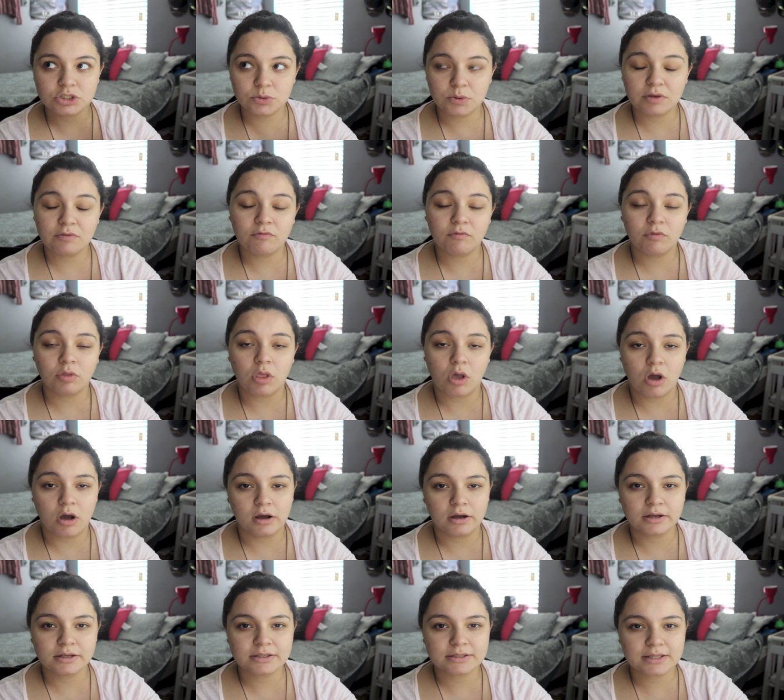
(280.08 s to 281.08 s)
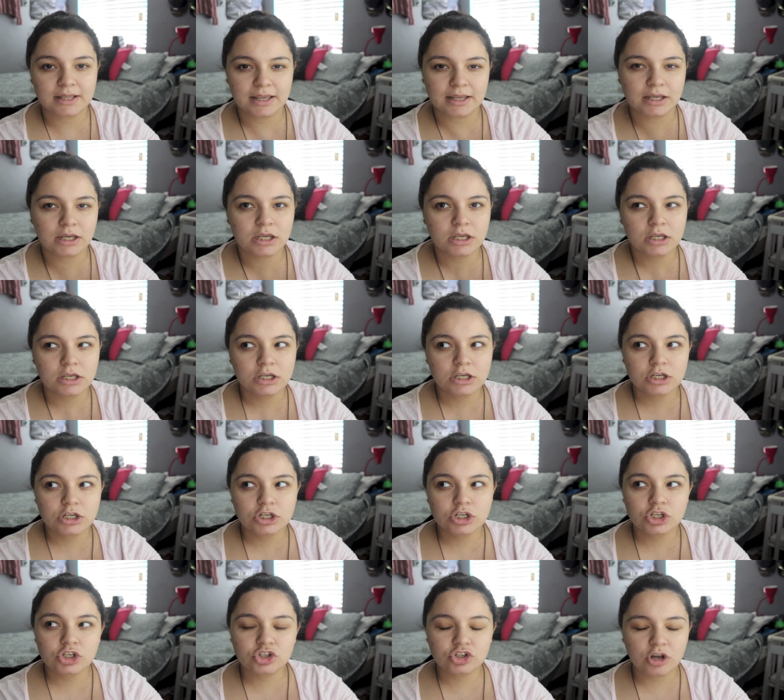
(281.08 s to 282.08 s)
doing vlogs like
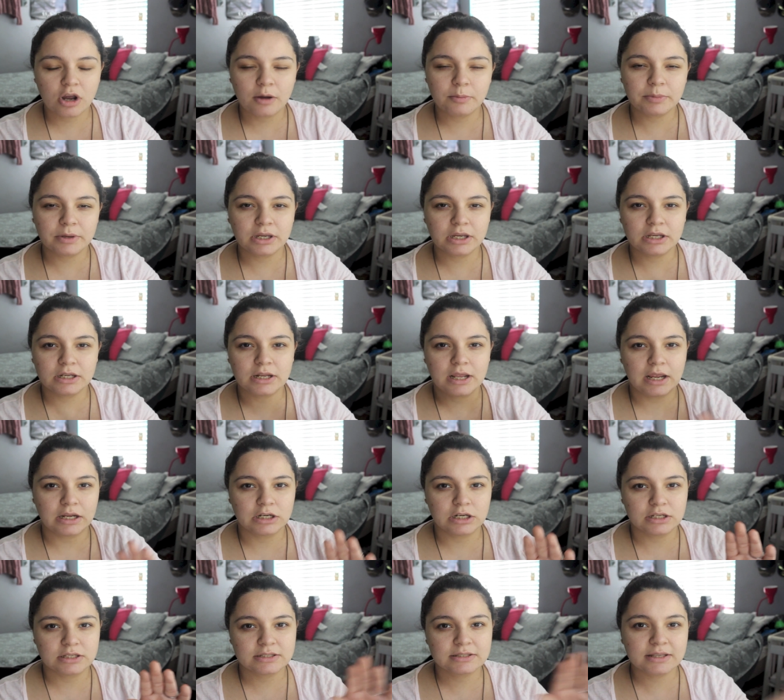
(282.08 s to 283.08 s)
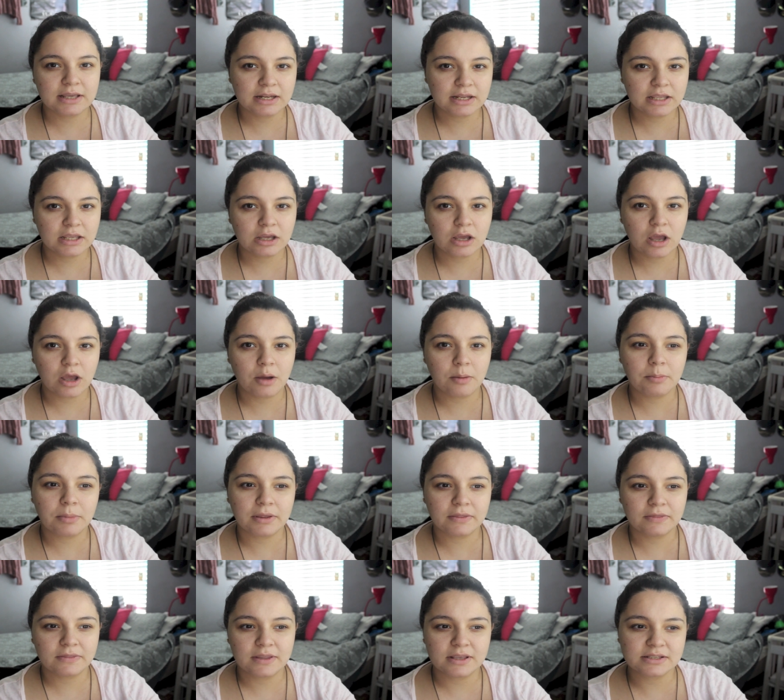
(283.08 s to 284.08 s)
shopping and setting up
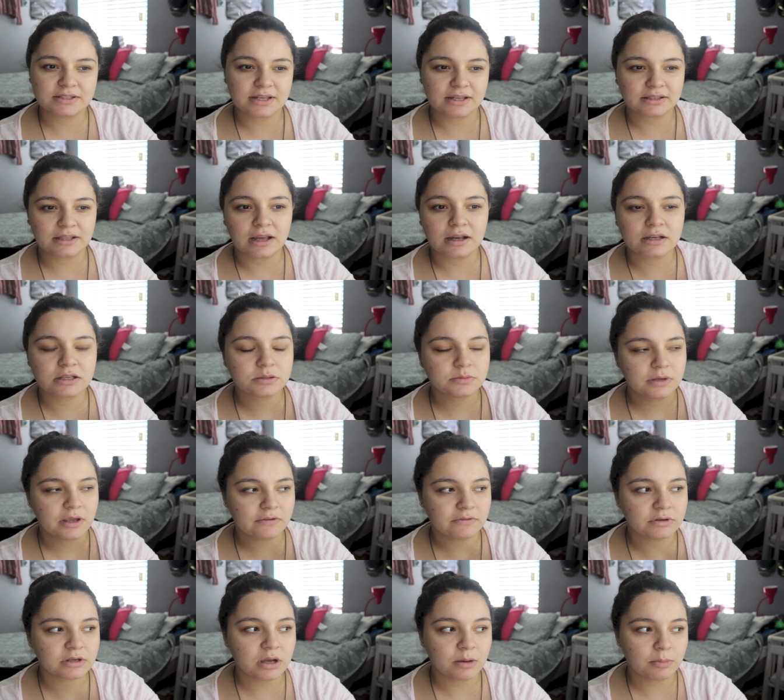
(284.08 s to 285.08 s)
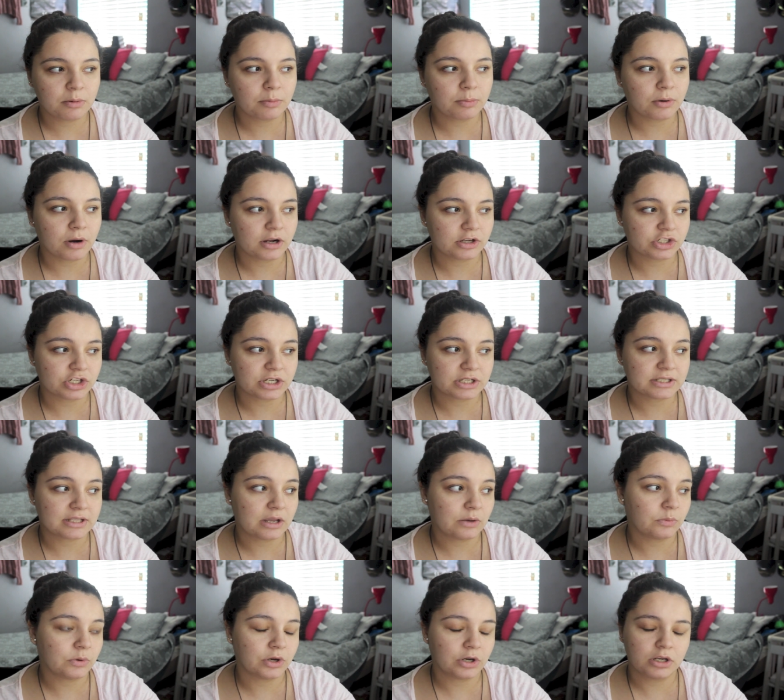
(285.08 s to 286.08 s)
and things like that, because we have a couple projects
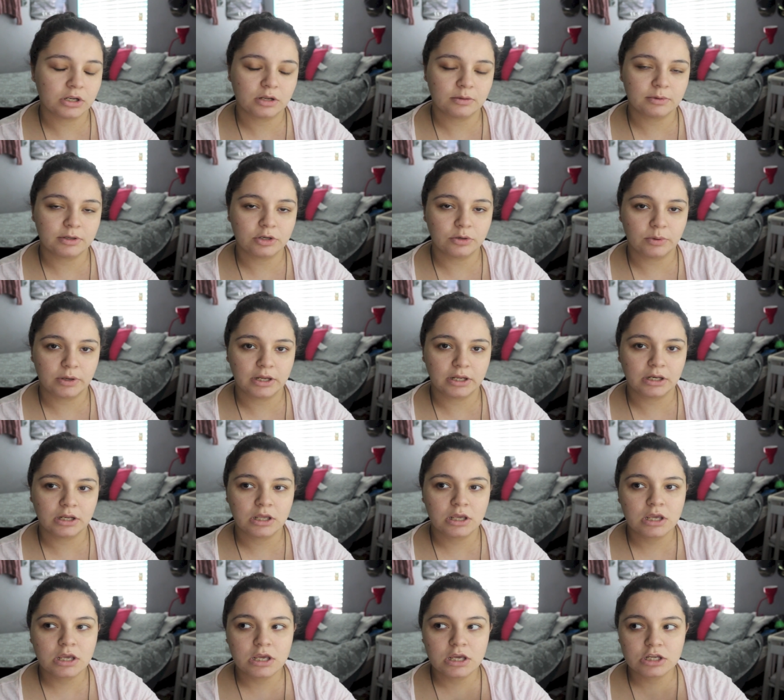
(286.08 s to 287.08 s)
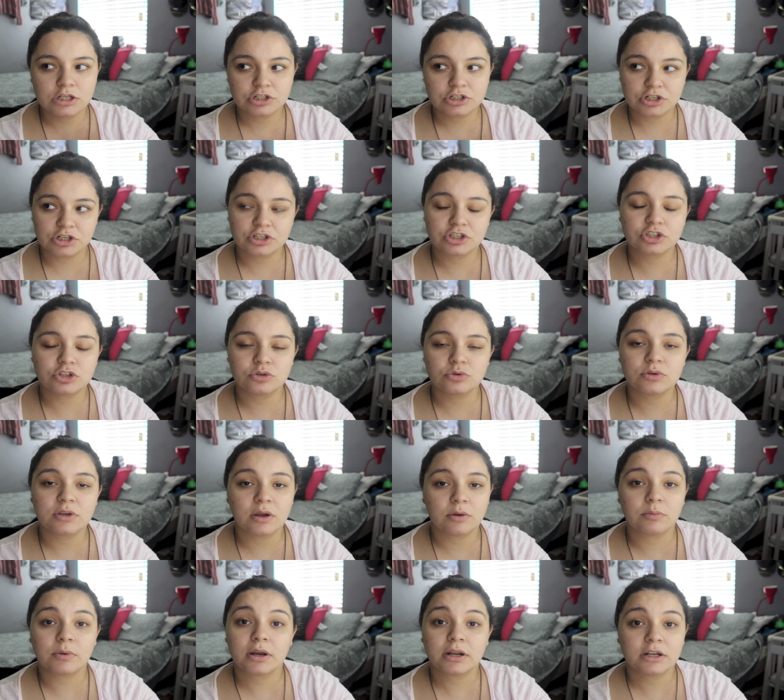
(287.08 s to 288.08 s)
that we're going to be doing just to
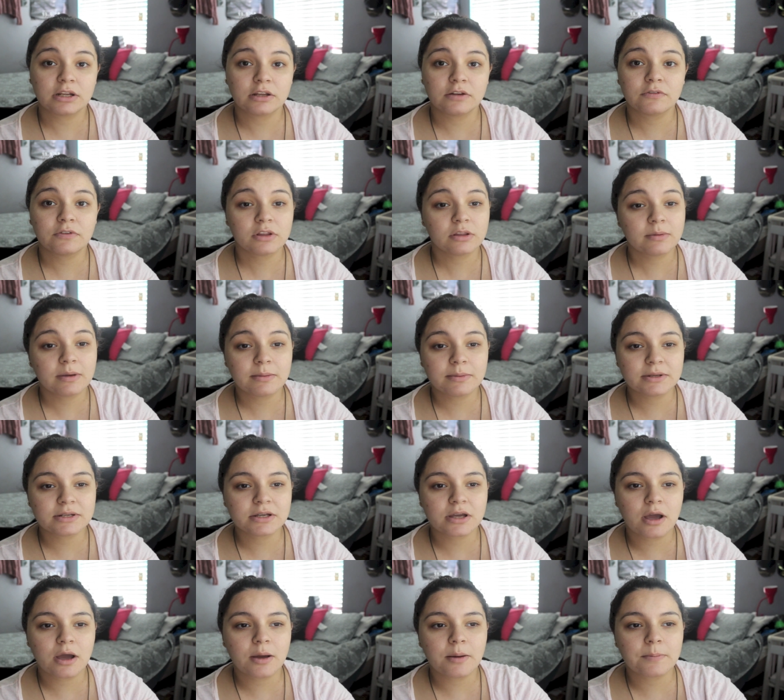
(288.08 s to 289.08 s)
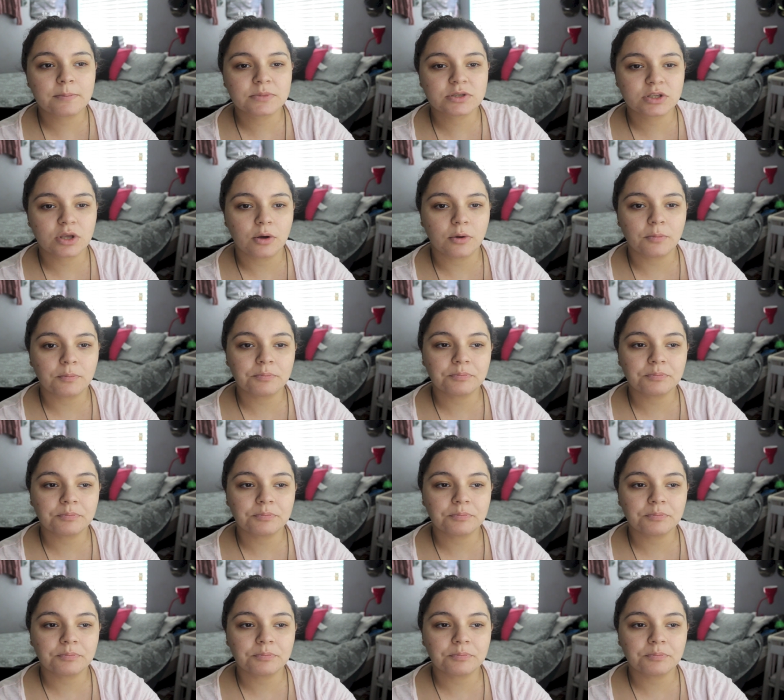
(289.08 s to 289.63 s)
get ready for the baby to come. So